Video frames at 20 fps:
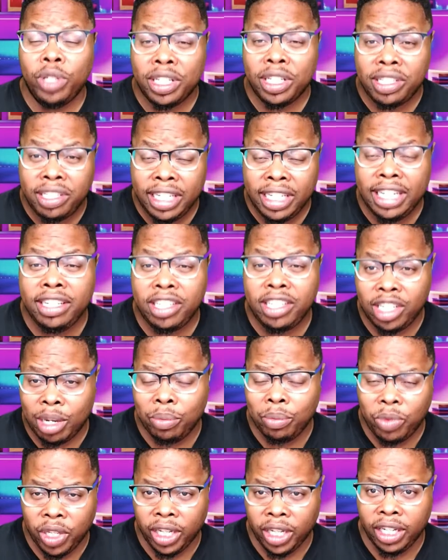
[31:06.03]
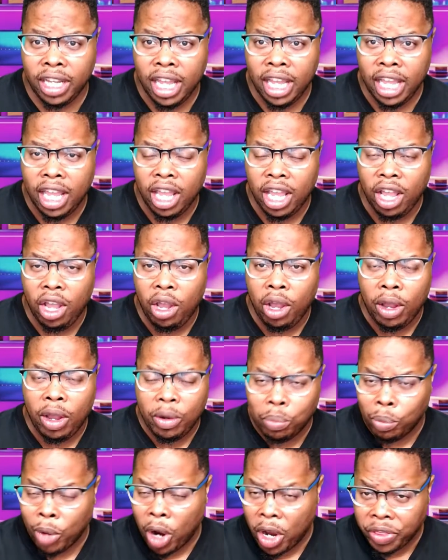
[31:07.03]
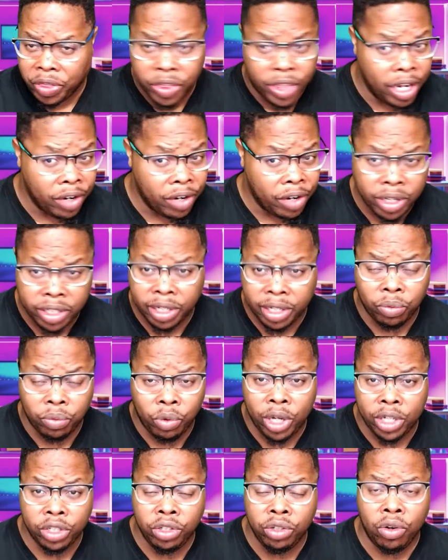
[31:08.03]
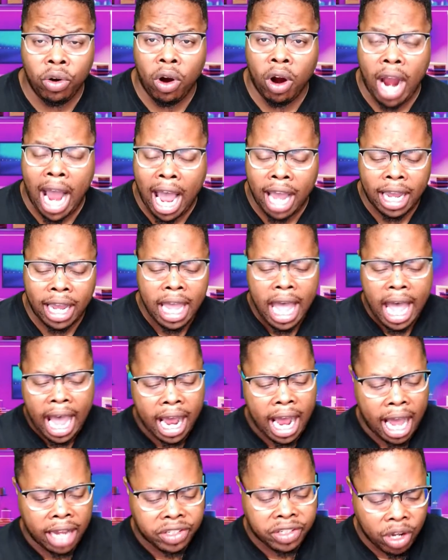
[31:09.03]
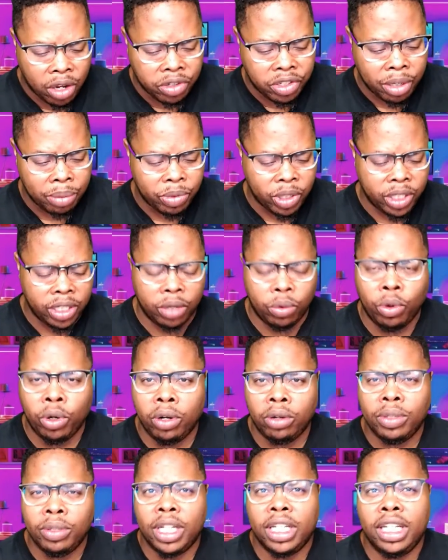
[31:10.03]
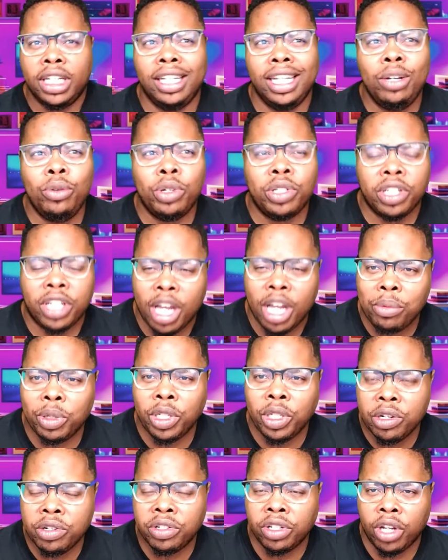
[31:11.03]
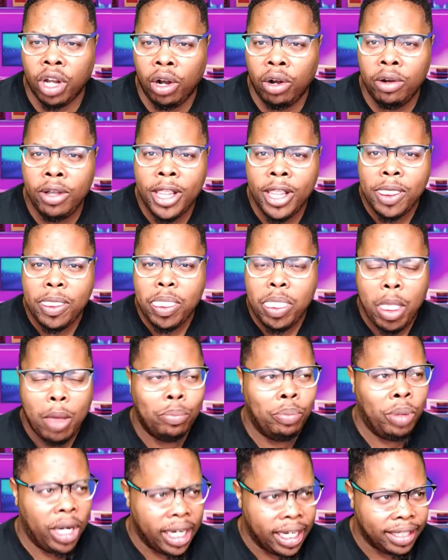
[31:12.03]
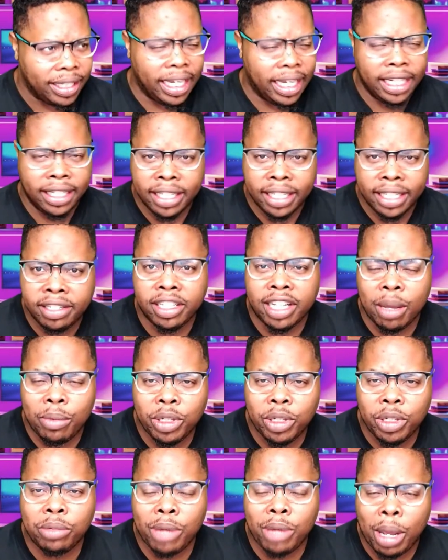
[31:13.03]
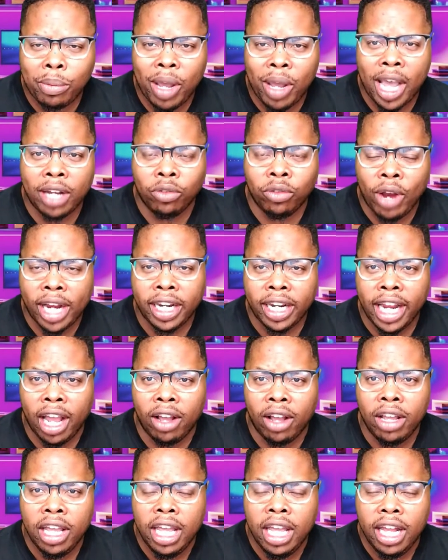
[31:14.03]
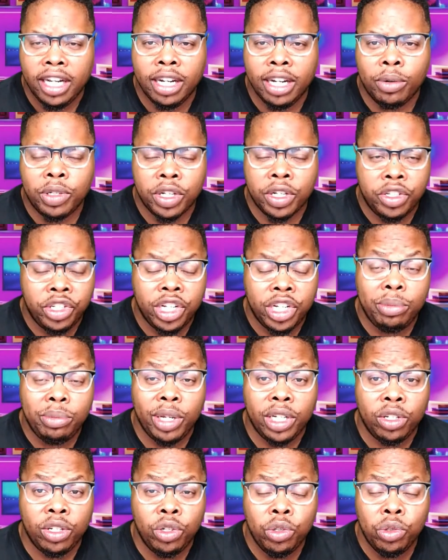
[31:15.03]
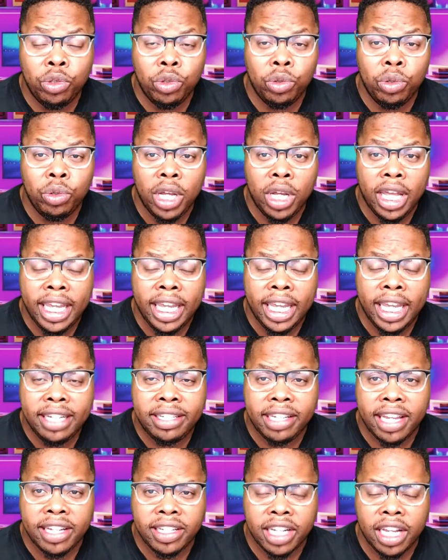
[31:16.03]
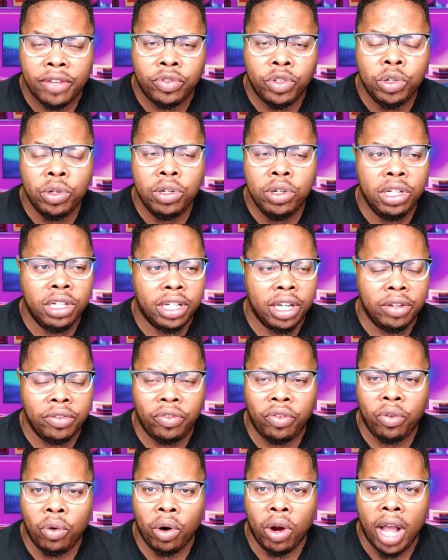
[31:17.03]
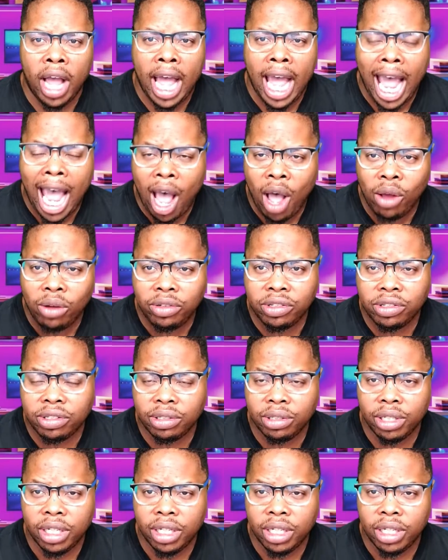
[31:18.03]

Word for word: see something different than what you are. I I saw something that well, it, it was a couple years ago, but this is coming to my mind right now. There was a gentleman who he says, if you're looking for a house,